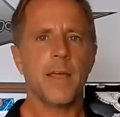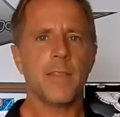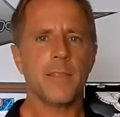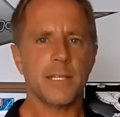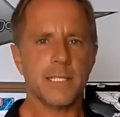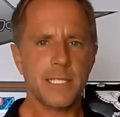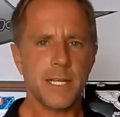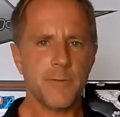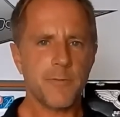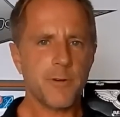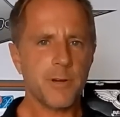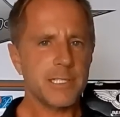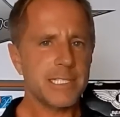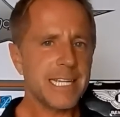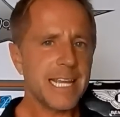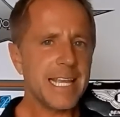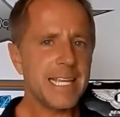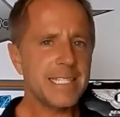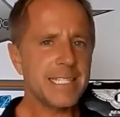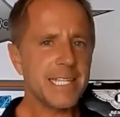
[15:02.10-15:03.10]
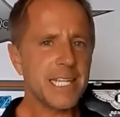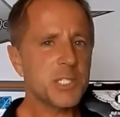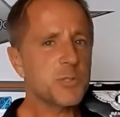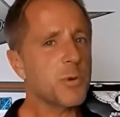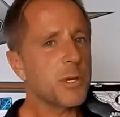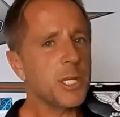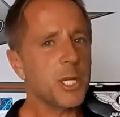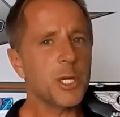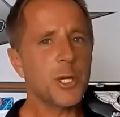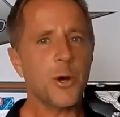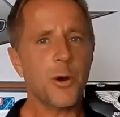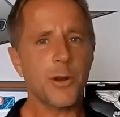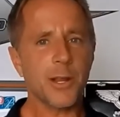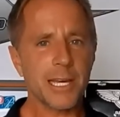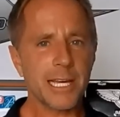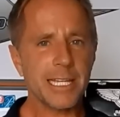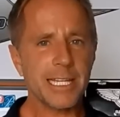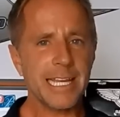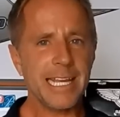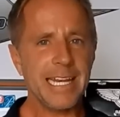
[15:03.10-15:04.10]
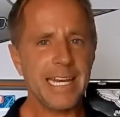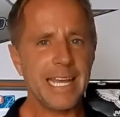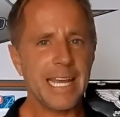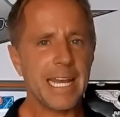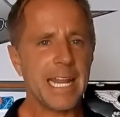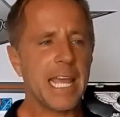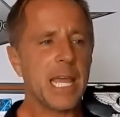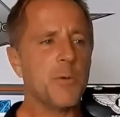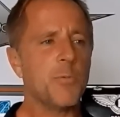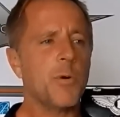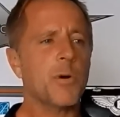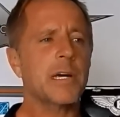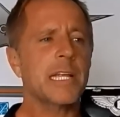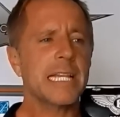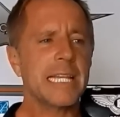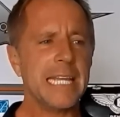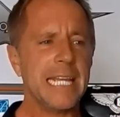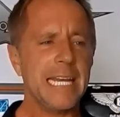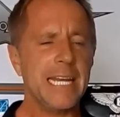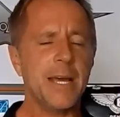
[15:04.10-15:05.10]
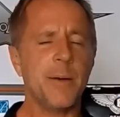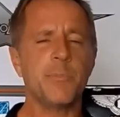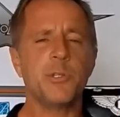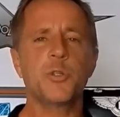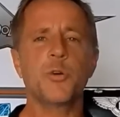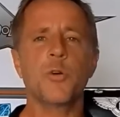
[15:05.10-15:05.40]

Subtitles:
The difference is when you go to clean it, it will clean up